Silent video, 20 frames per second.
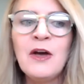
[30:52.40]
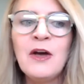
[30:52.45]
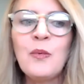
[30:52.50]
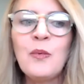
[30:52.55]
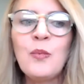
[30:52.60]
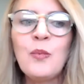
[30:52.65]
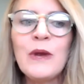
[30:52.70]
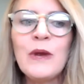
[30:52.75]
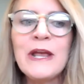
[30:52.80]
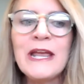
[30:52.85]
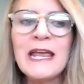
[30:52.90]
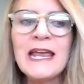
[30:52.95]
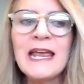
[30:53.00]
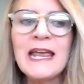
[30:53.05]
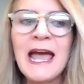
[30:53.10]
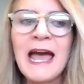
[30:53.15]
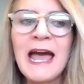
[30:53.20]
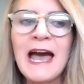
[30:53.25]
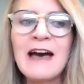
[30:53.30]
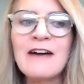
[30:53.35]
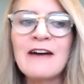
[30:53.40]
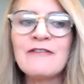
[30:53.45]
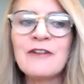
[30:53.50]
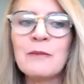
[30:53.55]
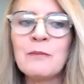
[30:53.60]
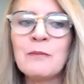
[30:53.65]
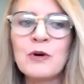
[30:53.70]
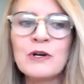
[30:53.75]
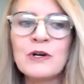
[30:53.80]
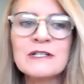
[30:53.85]
we
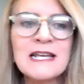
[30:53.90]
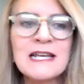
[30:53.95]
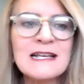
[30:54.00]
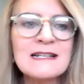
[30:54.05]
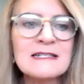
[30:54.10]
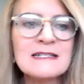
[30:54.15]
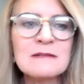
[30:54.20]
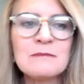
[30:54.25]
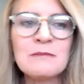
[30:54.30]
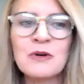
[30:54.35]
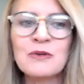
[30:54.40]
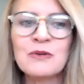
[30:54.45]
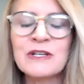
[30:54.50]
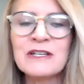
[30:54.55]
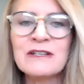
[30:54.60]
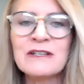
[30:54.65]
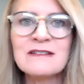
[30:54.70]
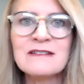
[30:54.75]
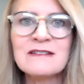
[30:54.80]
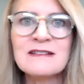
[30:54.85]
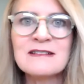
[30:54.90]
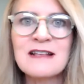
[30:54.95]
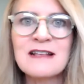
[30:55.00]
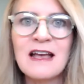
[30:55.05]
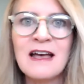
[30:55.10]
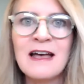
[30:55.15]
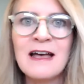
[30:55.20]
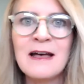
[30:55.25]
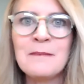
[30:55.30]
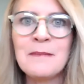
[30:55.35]
have more testimonials
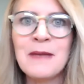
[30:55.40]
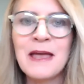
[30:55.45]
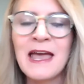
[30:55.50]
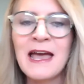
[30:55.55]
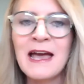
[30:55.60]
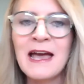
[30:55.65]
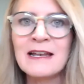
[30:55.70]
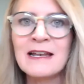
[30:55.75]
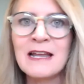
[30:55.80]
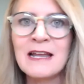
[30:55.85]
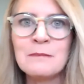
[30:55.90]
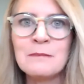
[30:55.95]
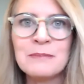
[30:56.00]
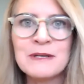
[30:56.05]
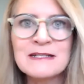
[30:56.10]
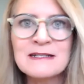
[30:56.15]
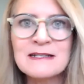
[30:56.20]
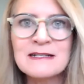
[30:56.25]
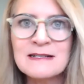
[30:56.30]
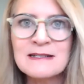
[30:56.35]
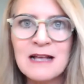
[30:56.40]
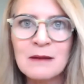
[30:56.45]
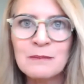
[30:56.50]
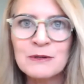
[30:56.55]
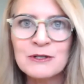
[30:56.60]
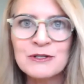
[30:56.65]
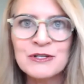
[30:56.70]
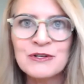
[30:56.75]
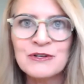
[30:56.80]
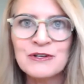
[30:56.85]
and a business
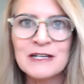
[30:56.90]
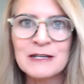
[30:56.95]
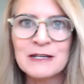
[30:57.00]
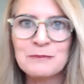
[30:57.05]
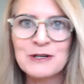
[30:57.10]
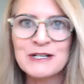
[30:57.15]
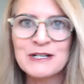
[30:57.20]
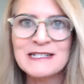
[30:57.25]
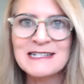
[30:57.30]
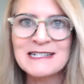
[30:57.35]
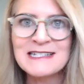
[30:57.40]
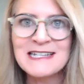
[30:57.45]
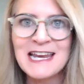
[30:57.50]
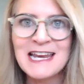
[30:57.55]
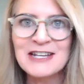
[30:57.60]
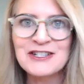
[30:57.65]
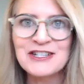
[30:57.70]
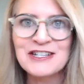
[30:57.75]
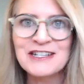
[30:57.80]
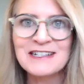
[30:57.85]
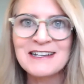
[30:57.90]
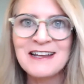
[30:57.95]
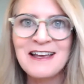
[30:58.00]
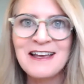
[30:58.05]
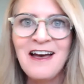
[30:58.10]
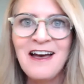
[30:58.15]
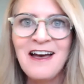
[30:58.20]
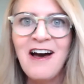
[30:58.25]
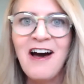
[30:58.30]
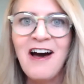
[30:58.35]
opportunity presentation
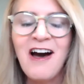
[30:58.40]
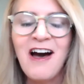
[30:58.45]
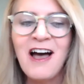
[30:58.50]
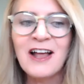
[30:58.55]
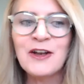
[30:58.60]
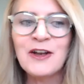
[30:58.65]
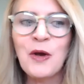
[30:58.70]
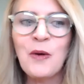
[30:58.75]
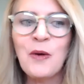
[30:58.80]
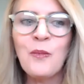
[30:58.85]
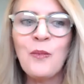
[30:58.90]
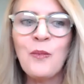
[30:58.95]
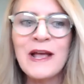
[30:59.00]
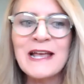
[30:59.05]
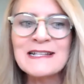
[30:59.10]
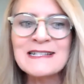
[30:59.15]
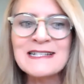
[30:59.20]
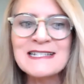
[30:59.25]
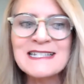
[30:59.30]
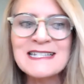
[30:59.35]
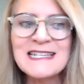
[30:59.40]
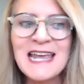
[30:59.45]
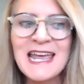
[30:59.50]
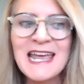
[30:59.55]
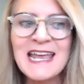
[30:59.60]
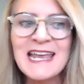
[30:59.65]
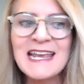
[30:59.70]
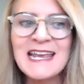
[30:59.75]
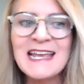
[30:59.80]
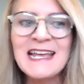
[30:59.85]
on
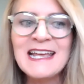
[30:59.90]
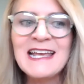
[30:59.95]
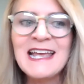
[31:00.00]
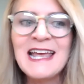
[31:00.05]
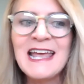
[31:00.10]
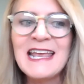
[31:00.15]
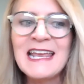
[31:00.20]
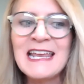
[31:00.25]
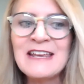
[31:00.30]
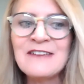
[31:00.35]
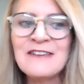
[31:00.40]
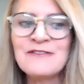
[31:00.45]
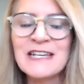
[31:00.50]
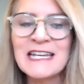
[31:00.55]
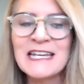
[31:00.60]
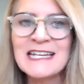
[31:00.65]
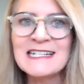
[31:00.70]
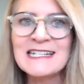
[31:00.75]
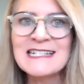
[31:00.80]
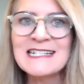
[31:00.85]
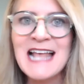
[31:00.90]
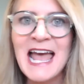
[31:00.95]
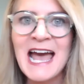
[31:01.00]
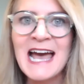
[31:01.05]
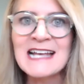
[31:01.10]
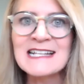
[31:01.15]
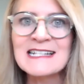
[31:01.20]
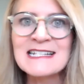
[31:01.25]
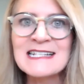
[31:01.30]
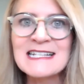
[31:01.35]
Wednesday evenings
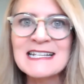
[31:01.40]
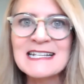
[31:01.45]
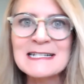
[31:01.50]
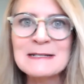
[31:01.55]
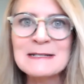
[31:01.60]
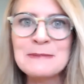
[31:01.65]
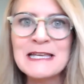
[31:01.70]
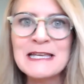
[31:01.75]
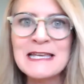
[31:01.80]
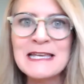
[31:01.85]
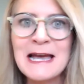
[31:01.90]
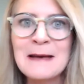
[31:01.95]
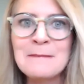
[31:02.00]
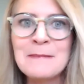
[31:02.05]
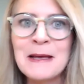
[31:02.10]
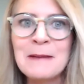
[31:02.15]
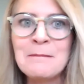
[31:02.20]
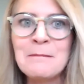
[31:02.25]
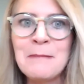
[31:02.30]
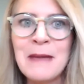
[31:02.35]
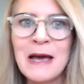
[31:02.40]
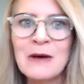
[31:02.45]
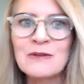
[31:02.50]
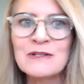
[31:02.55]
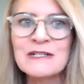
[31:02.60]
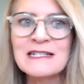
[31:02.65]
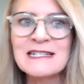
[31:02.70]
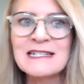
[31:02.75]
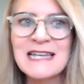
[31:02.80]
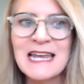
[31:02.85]
at 6 p.m.
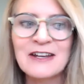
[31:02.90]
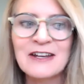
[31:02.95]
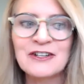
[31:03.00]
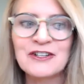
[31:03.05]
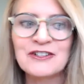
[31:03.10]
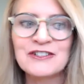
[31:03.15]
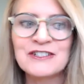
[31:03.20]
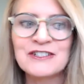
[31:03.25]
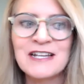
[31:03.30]
Mountain Standard